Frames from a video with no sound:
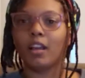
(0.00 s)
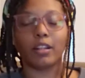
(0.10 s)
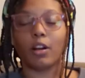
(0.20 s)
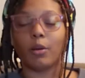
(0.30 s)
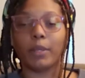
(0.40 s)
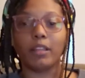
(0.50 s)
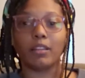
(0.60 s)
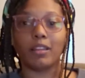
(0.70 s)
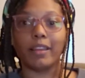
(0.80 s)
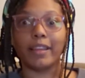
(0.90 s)
Homie,
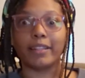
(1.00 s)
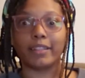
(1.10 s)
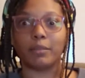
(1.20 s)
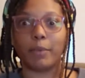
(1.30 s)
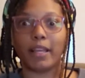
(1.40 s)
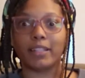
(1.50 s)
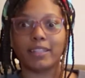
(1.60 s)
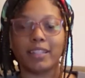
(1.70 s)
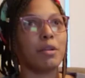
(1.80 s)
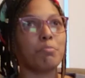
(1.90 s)
this is a
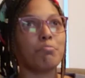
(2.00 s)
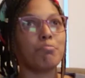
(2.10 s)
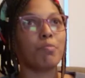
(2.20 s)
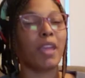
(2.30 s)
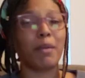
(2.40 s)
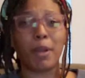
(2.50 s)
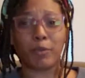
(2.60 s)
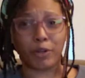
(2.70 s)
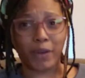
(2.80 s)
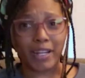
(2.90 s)
mess. Am I
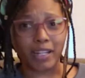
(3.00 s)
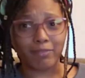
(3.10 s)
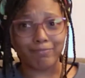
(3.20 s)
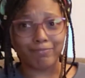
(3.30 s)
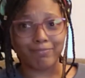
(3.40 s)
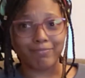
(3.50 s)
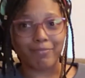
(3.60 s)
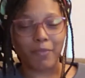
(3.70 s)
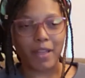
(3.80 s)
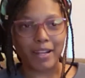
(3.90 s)
regretting
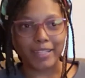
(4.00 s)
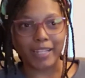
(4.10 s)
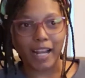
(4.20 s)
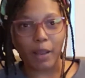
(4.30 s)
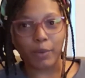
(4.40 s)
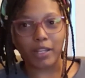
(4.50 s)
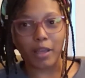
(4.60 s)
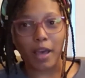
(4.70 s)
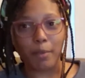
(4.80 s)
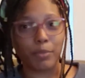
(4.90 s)
that I said I would
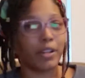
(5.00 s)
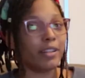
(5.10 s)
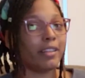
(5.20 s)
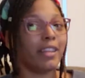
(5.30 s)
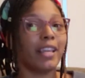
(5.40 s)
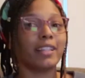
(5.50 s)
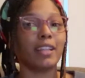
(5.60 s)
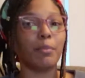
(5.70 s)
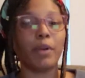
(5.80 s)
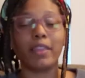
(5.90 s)
put things
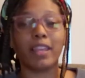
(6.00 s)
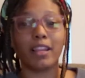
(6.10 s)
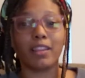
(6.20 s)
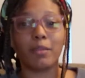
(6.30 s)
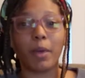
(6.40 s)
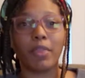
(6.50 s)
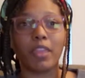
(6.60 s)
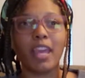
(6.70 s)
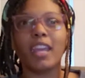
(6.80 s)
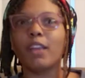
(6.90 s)
up at the end of the month?
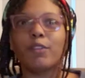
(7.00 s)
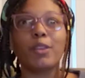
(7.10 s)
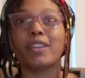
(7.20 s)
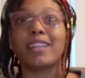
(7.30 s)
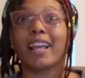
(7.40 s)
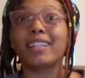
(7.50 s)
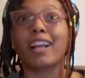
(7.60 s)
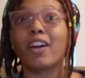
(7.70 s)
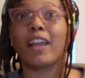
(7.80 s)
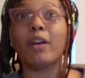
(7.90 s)
Even though this
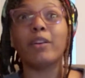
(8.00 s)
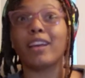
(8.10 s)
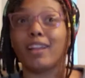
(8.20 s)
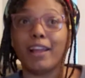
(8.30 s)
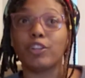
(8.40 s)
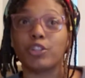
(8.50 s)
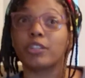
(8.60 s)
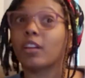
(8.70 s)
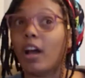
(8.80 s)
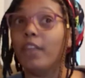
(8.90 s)
hasn't out yet, I could
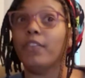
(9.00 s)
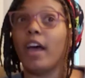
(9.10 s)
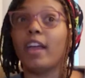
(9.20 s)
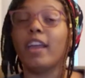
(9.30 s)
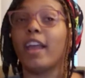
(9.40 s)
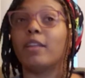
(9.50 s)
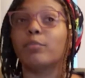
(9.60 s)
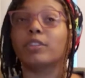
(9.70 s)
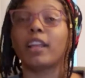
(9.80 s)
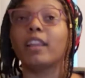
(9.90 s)
just cut that and
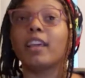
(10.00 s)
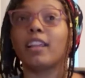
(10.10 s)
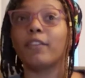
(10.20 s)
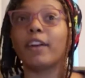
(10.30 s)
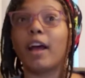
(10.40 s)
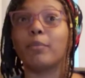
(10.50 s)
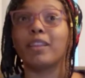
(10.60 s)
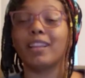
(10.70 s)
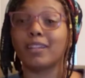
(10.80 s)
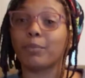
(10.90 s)
pretend that never
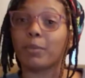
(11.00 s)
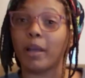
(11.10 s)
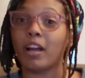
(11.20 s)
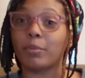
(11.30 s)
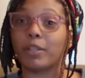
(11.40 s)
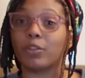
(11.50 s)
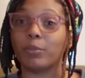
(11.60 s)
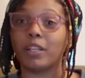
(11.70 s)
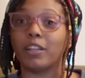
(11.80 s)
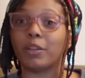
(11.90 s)
happened. That's something my husband
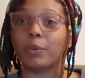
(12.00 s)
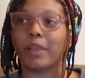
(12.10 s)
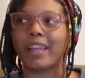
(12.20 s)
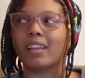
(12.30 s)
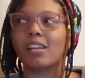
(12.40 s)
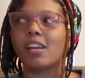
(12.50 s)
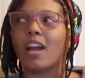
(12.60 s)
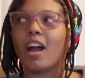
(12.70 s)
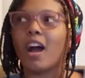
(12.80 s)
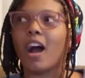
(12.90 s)
told me to do. Like,
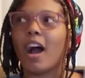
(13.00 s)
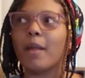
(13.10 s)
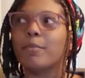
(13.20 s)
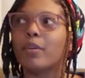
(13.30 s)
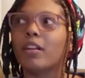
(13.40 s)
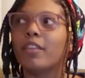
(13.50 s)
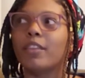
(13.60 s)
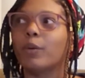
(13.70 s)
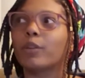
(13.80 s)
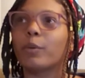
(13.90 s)
I'm
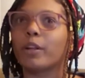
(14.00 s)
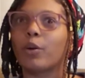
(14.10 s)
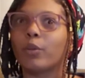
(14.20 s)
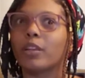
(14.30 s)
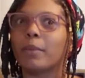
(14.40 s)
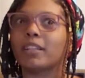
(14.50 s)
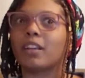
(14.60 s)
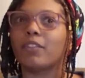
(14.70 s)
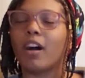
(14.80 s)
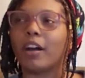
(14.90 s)
the only one holding
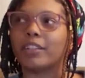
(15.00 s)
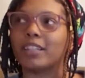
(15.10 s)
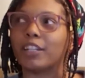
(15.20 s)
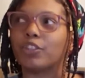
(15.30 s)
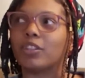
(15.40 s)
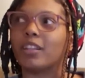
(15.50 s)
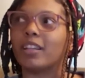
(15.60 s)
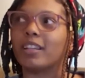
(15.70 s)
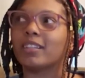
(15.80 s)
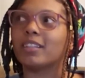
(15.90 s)
myself hostage to
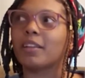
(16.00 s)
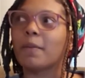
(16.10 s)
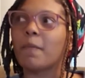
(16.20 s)
this.